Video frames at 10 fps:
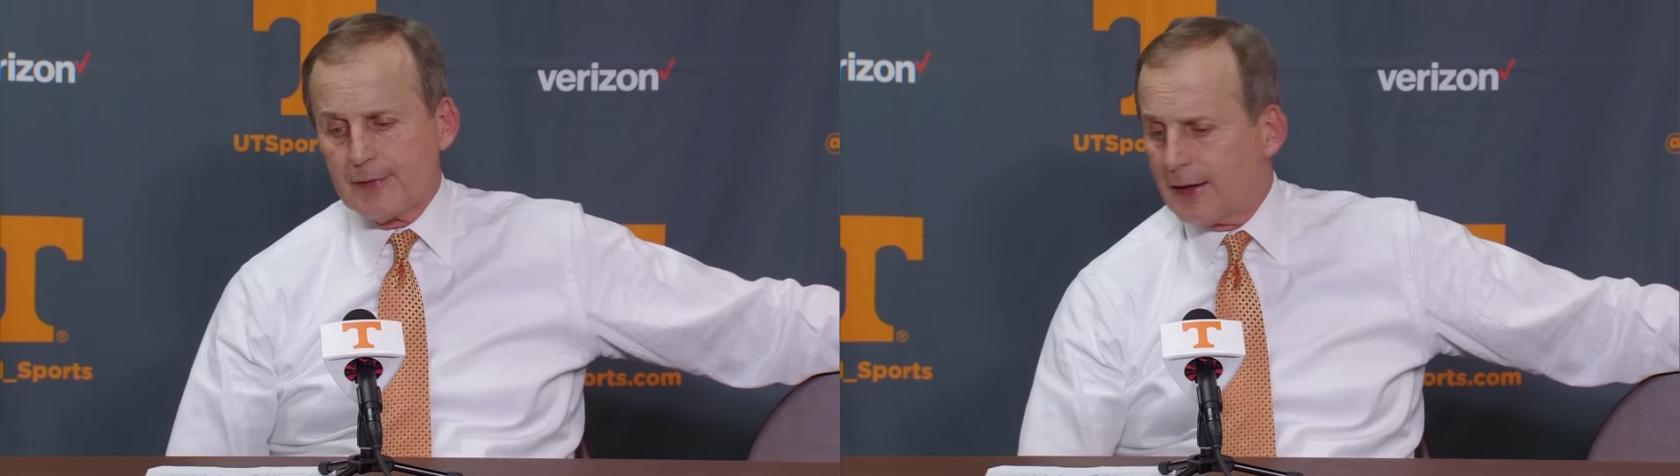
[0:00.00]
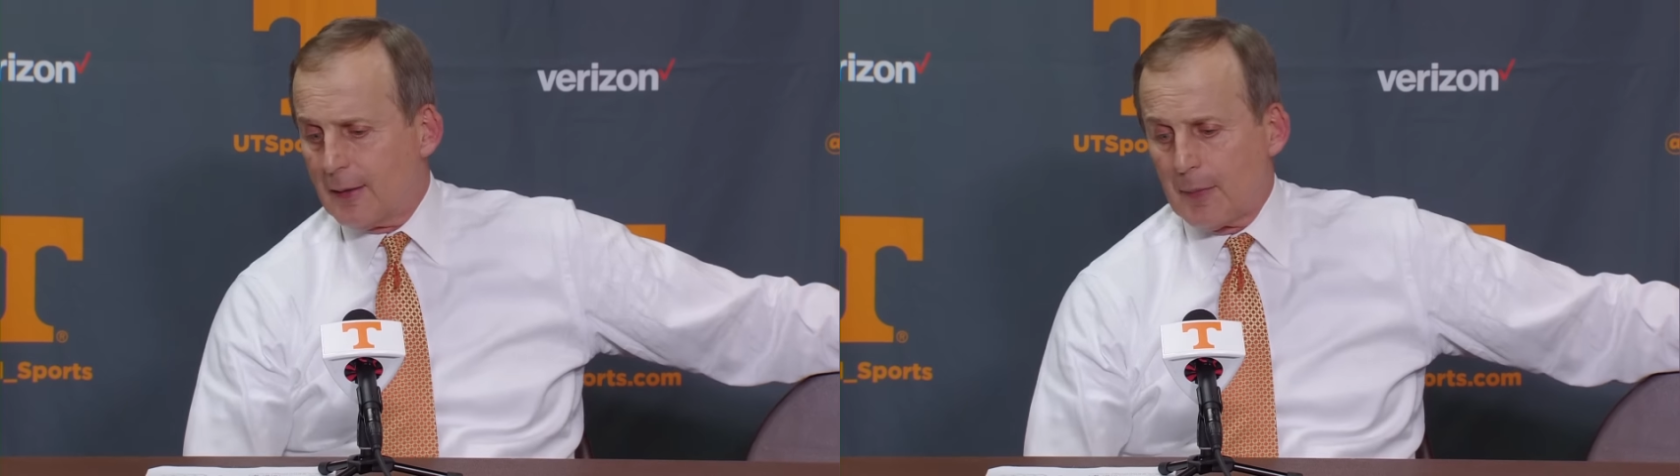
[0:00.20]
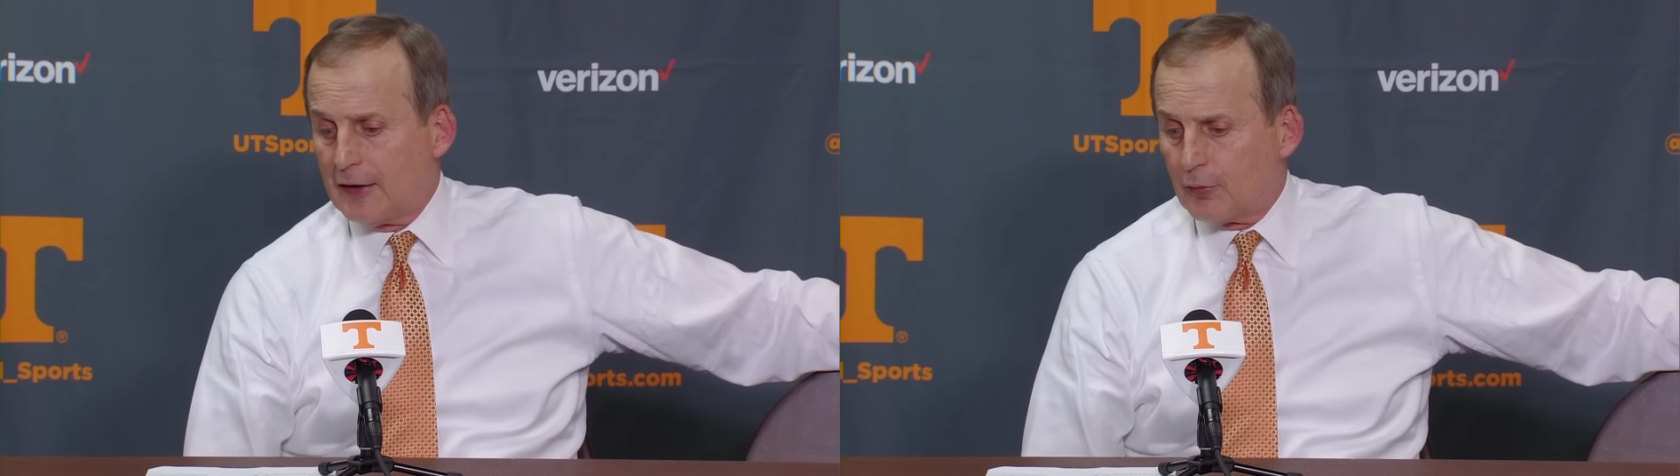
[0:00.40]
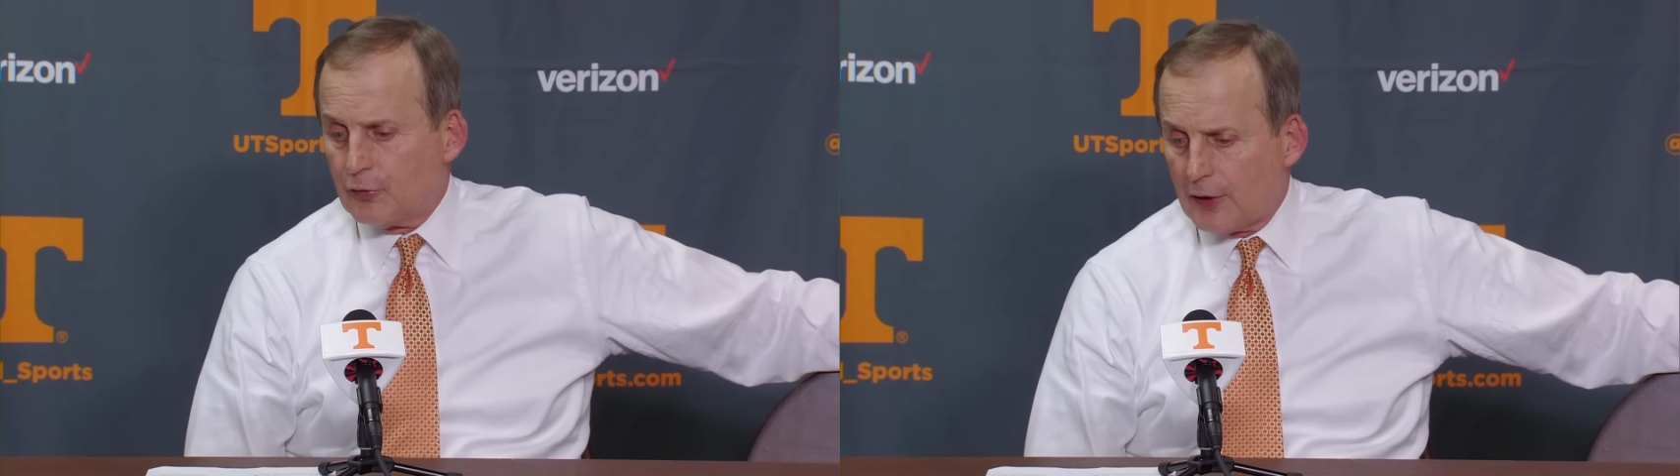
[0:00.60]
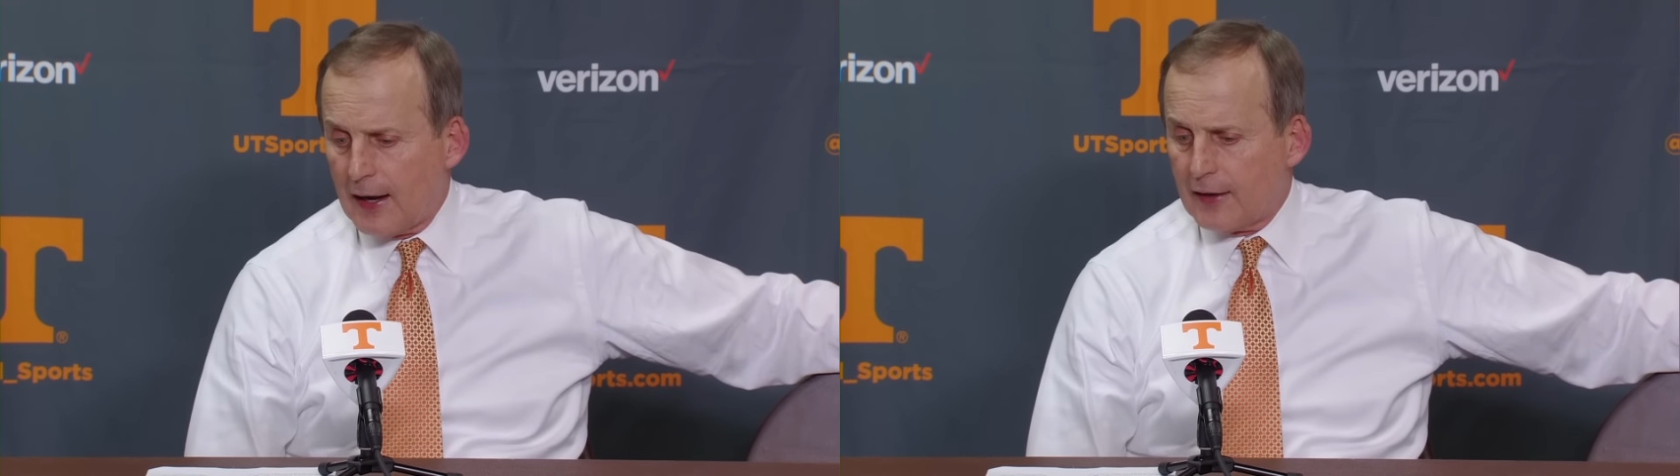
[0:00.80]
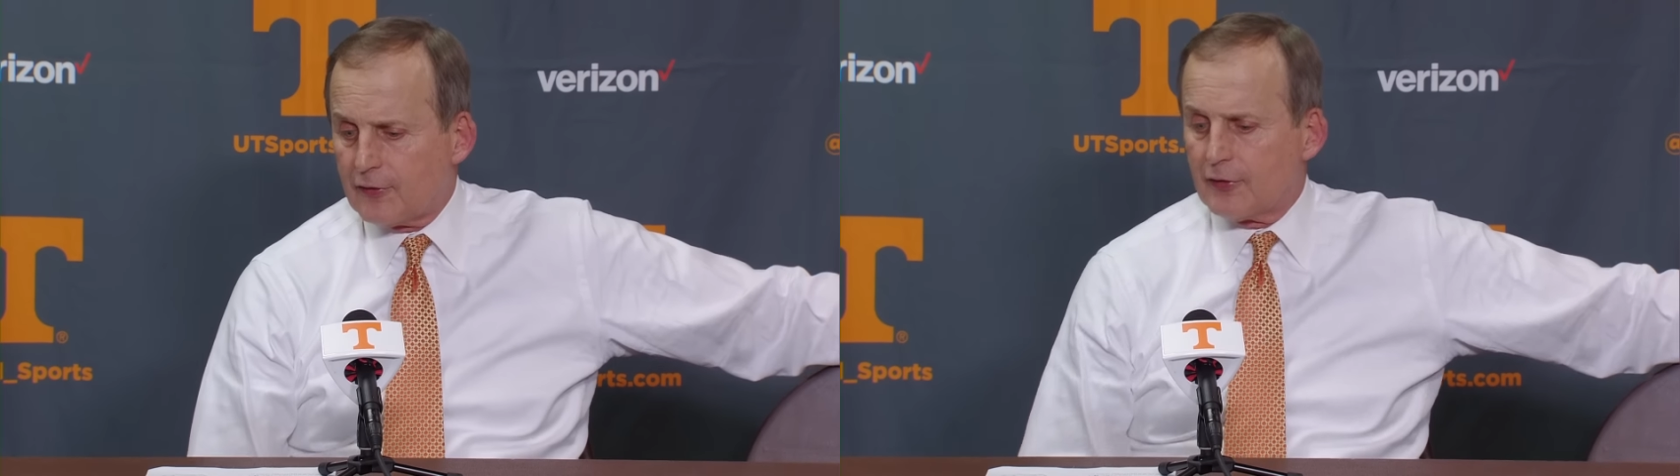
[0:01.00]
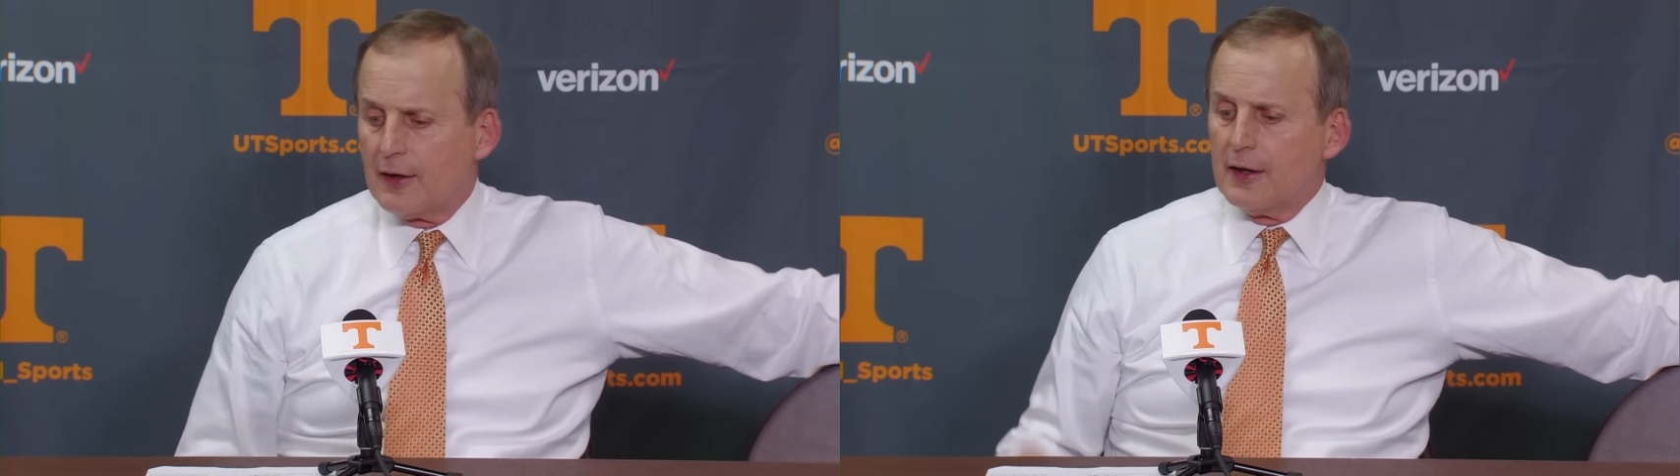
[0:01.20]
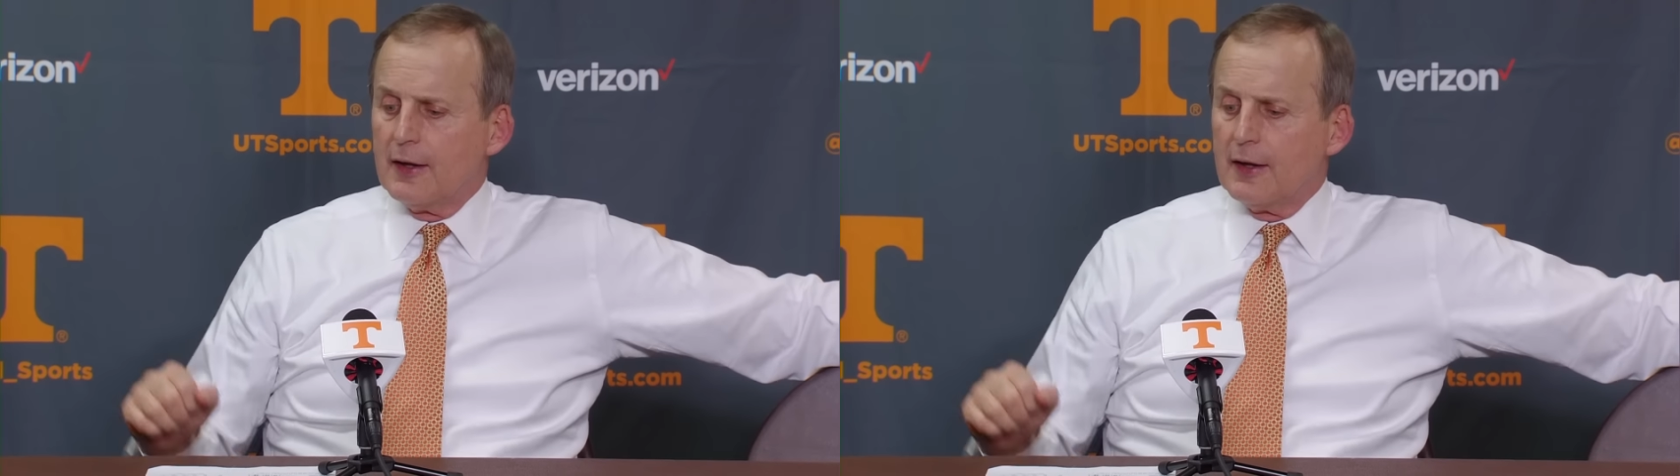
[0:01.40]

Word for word: again, made some shots.